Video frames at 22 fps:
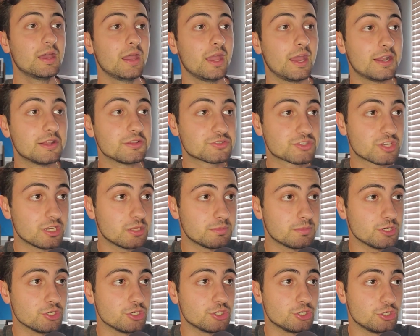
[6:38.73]
And it's going to
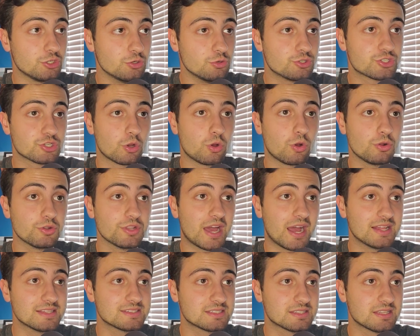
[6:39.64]
be huge to hold
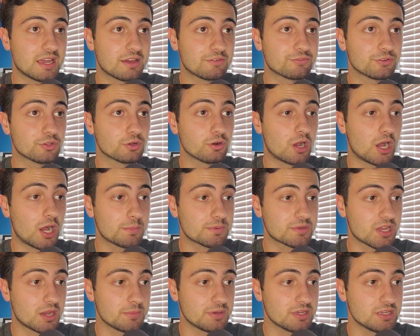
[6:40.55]
on to that for their
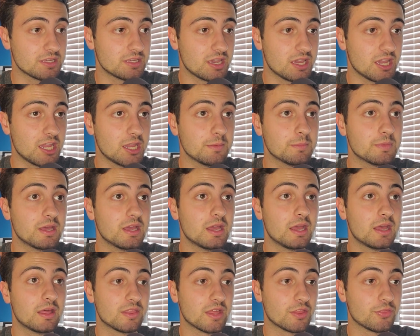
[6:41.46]
upcoming game
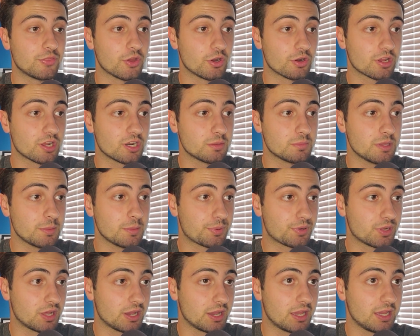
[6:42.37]
that they're going to be
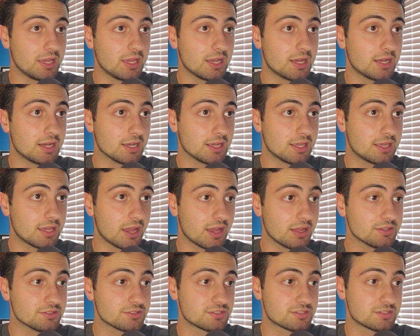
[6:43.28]
playing
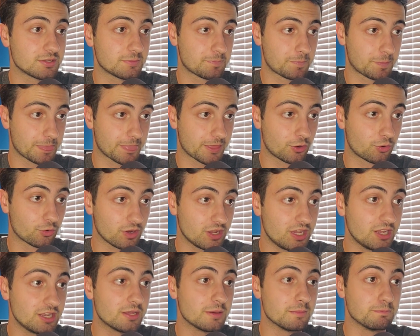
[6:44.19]
against
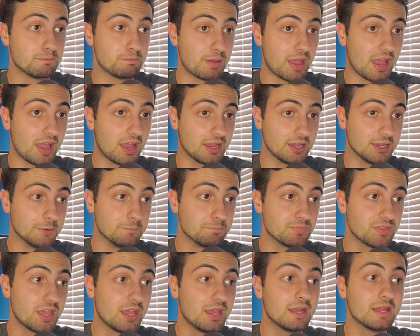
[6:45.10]
Green Bay.
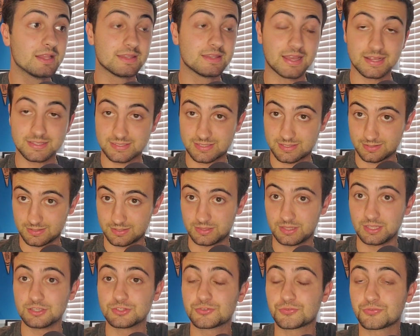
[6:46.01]
That's
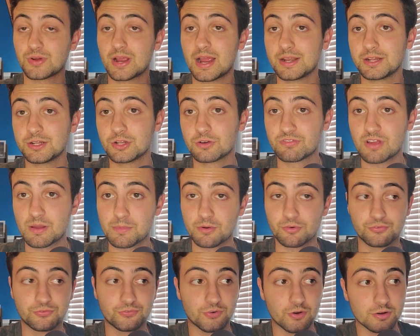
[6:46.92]
this Friday, November
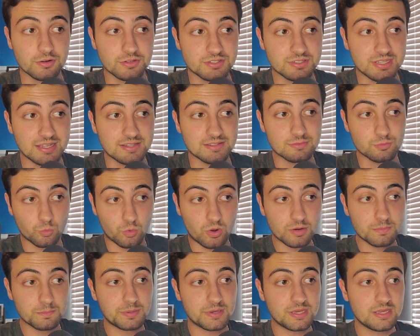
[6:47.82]
1st at
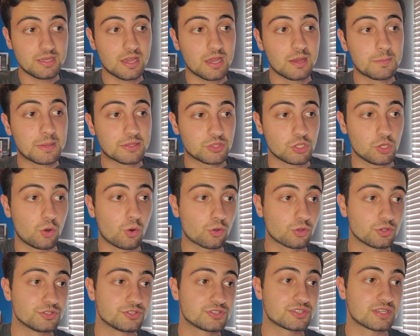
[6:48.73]
1 p.m. at the
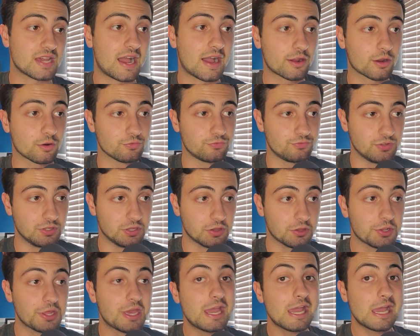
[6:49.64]
Oakland Soccer
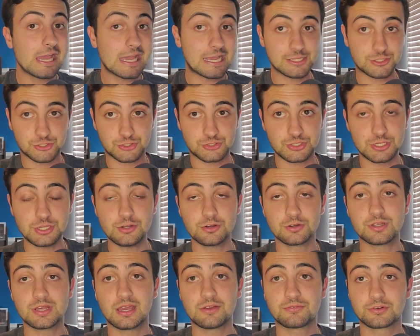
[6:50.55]
Field. It's senior
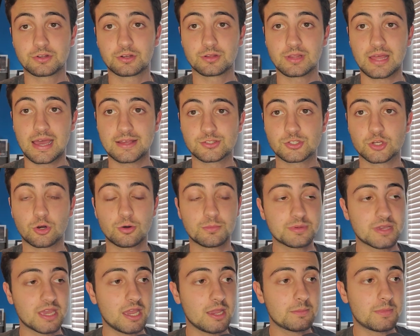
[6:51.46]
day for their last
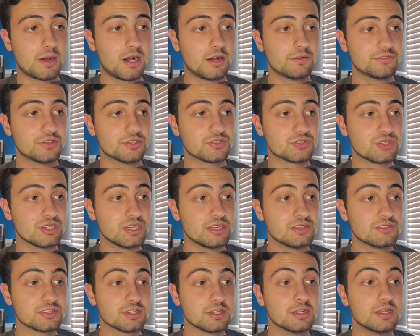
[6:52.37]
home game of the
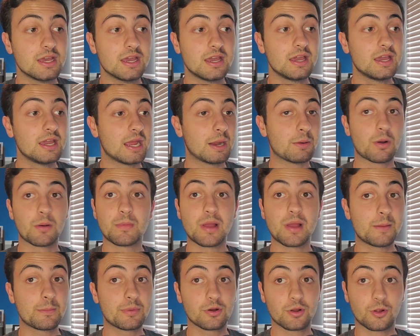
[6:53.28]
season. And
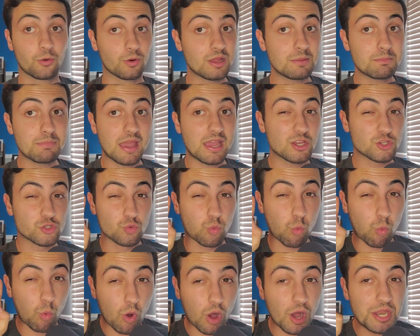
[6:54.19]
remember, Green Bay is
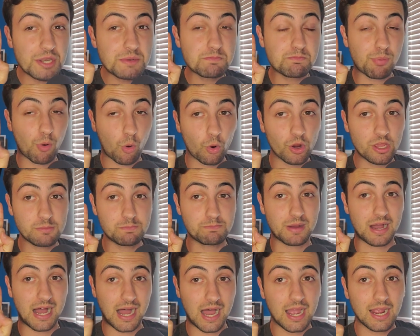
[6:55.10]
1 point
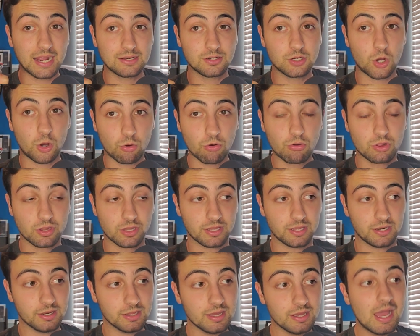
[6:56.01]
behind
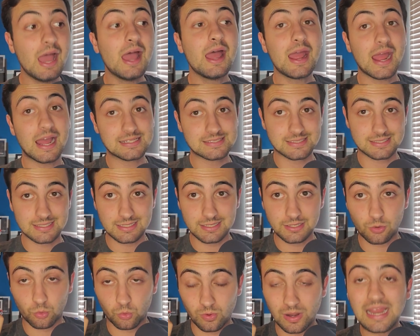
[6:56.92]
Oakland as
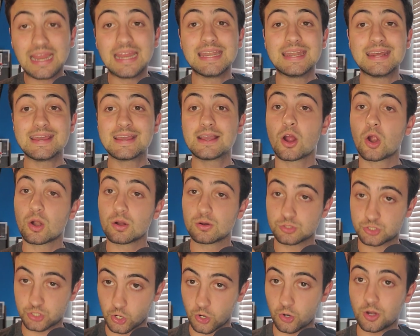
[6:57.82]
the reigning
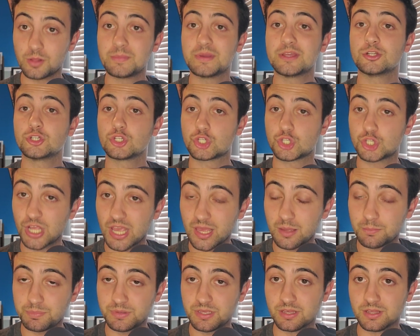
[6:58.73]
tournament
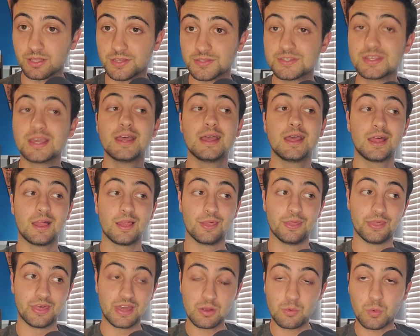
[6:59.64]
champions.
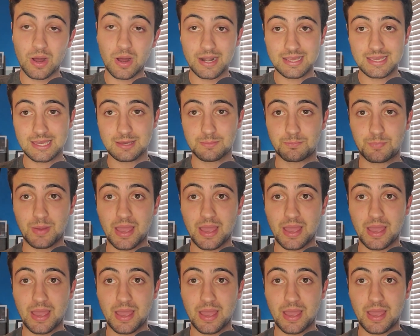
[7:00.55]
They want to get